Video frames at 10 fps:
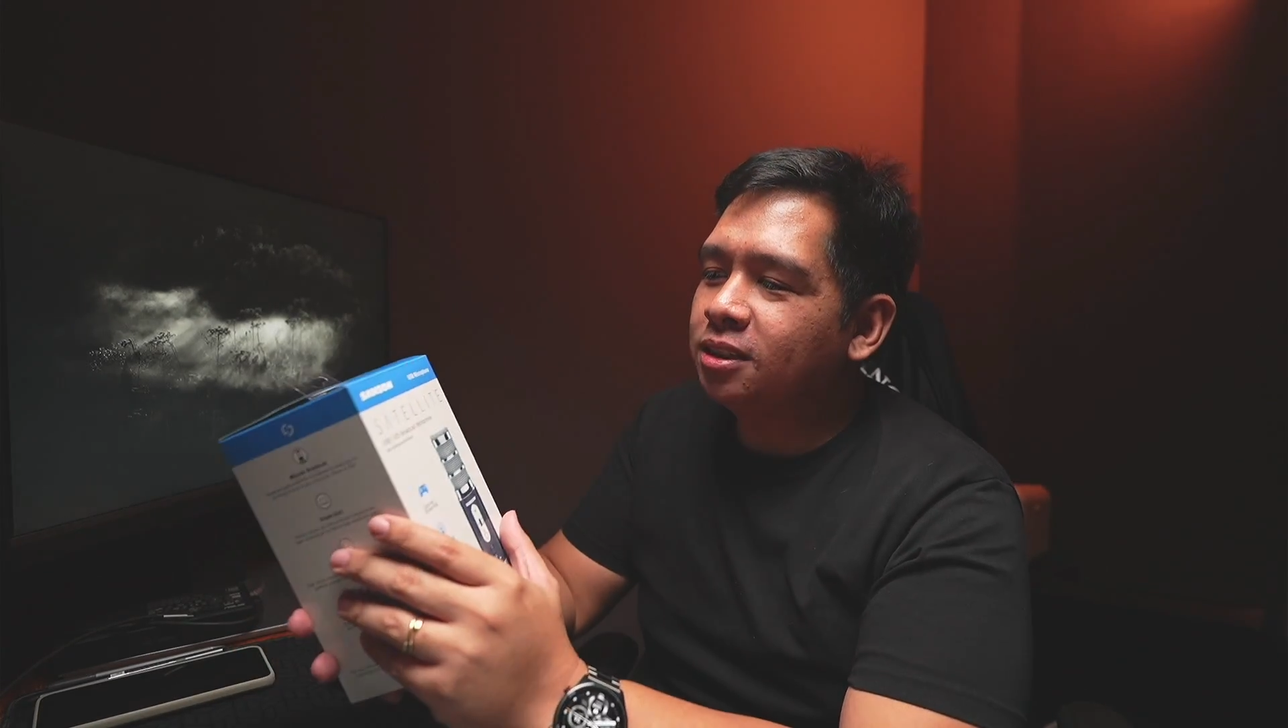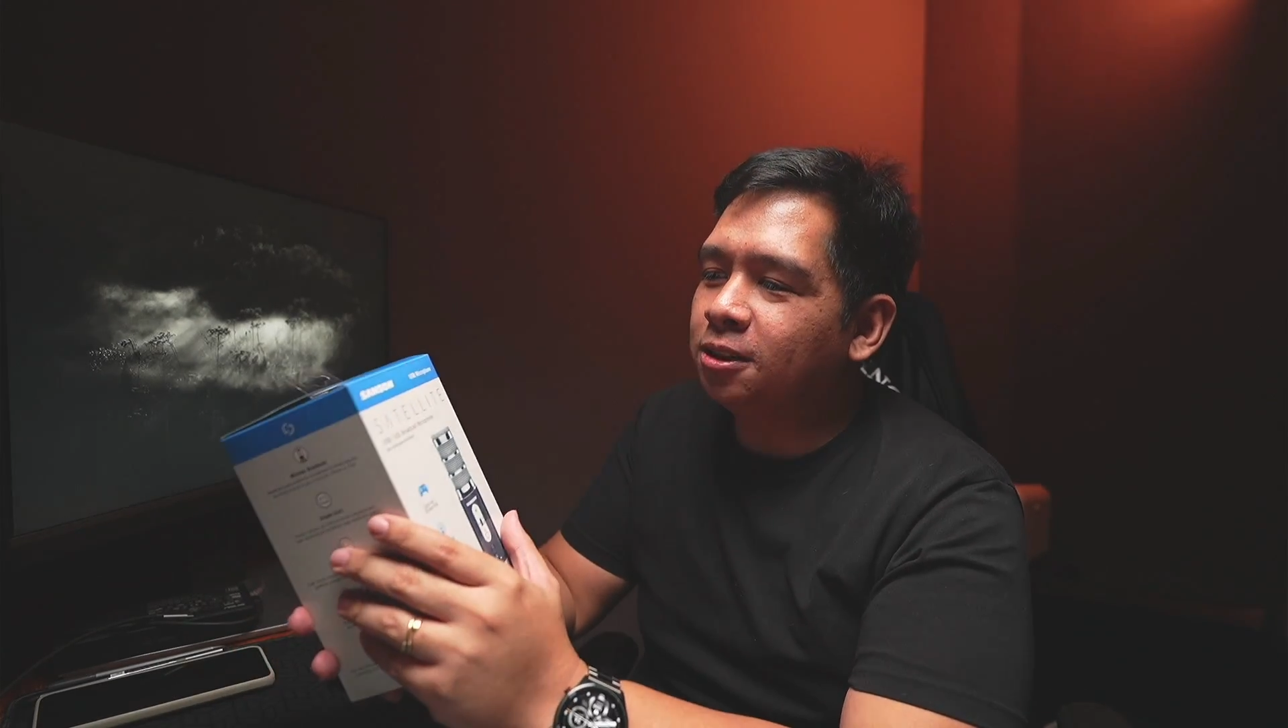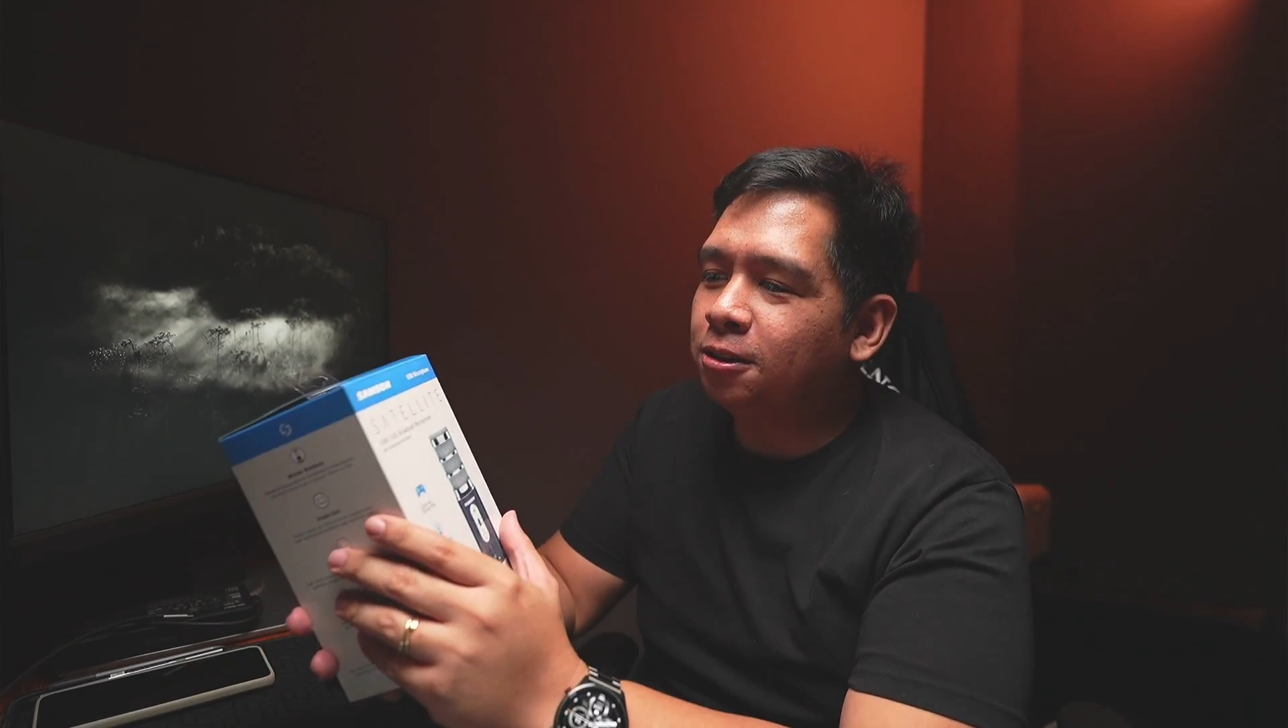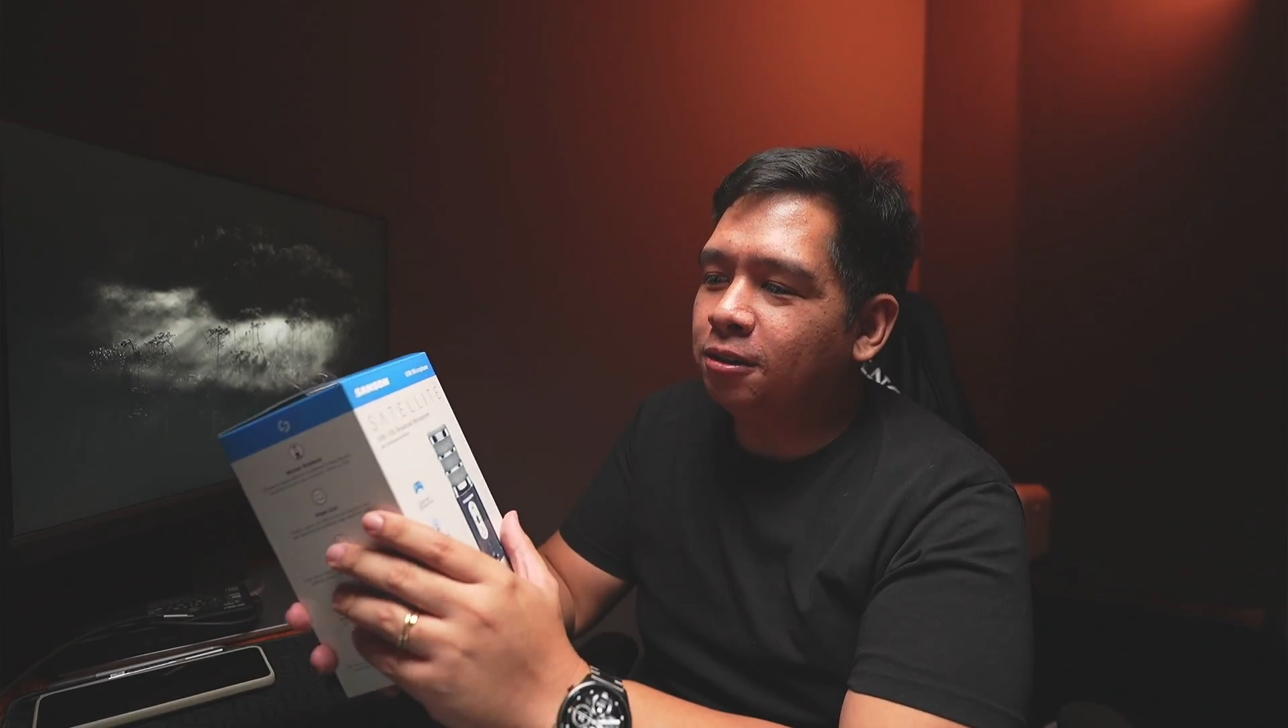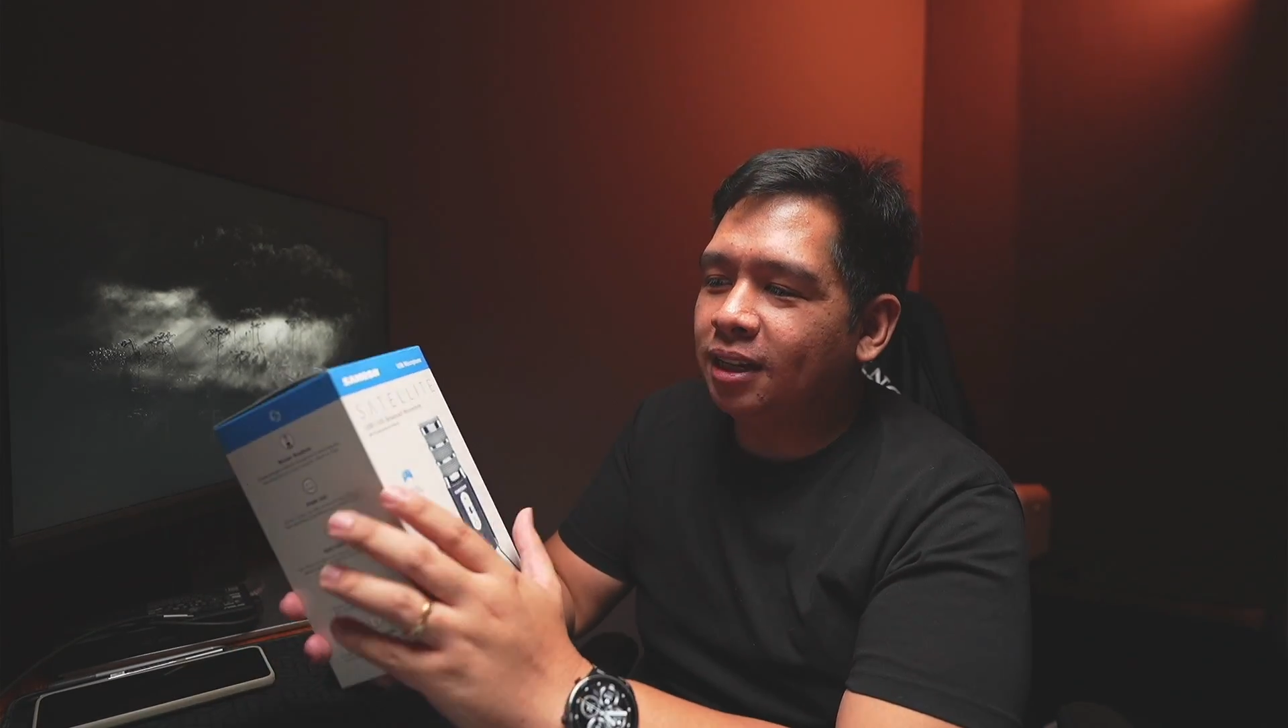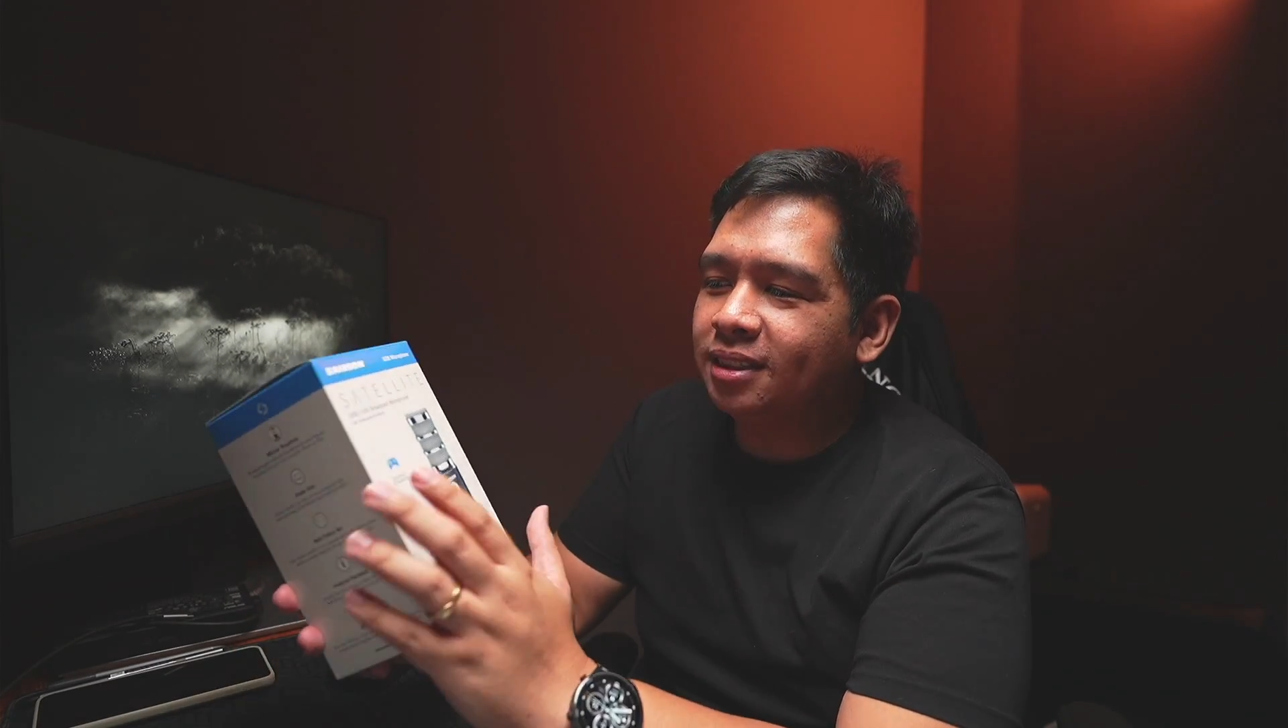So